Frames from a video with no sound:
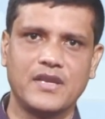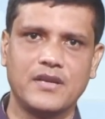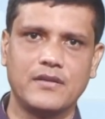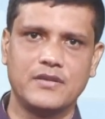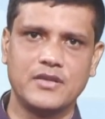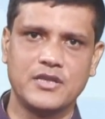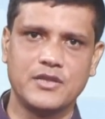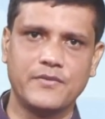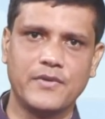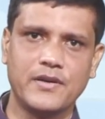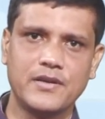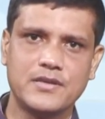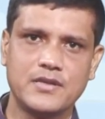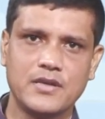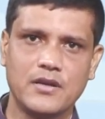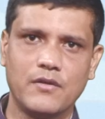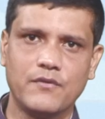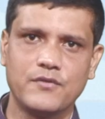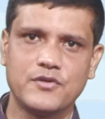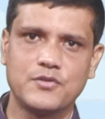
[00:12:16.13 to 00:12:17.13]

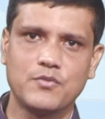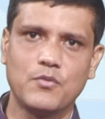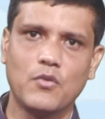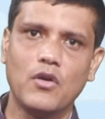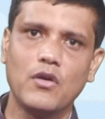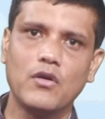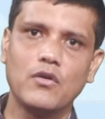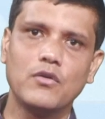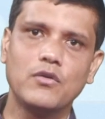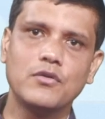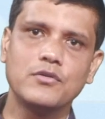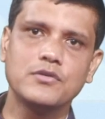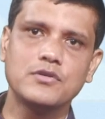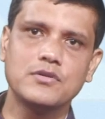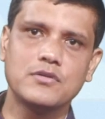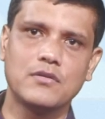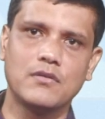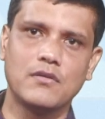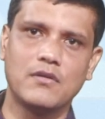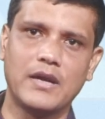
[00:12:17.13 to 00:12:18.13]
disbursing of small
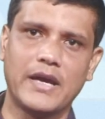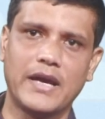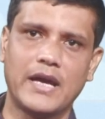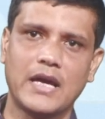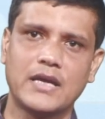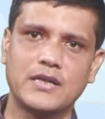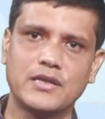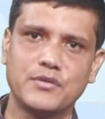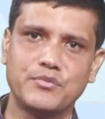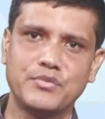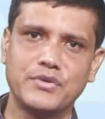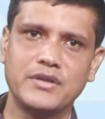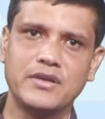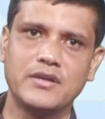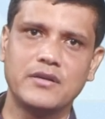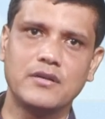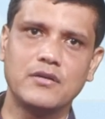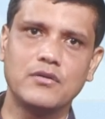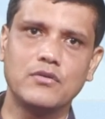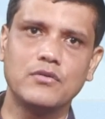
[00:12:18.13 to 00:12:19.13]
loans like
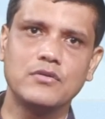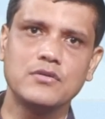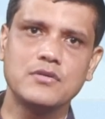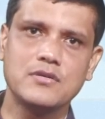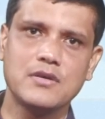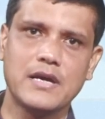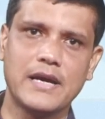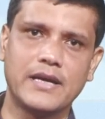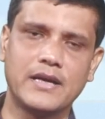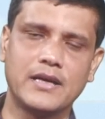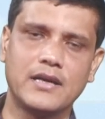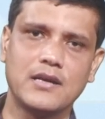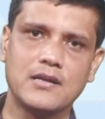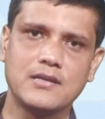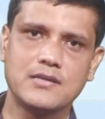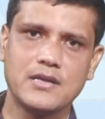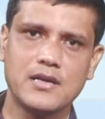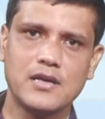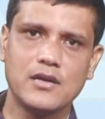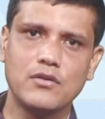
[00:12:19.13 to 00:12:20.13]
entrepreneurial loans,
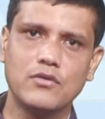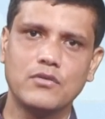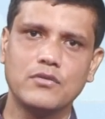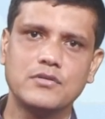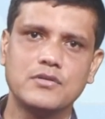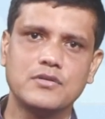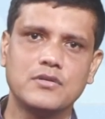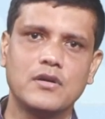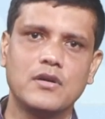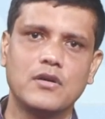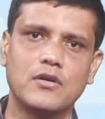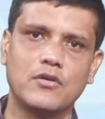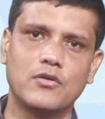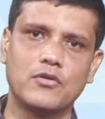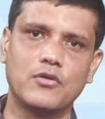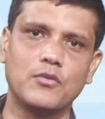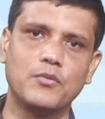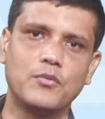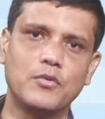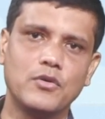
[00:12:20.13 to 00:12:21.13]
agricultural loans,
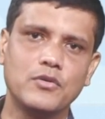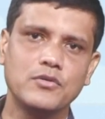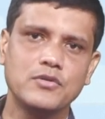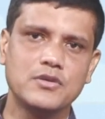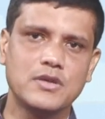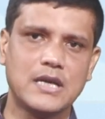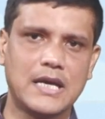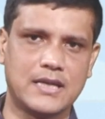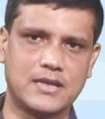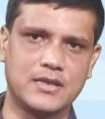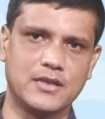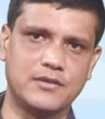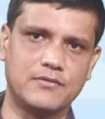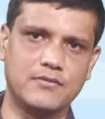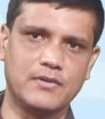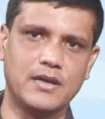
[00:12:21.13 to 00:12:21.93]
group loans, etc.